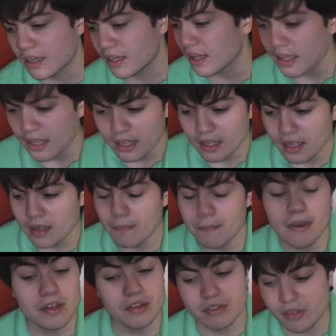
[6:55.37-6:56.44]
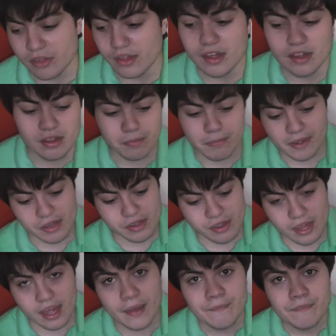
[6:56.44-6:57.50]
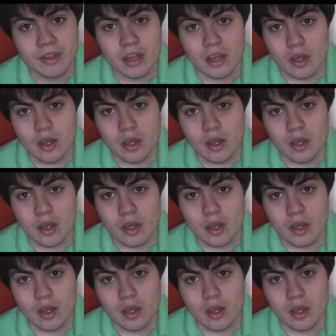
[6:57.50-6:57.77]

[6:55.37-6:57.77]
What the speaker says: Like, best this and best that.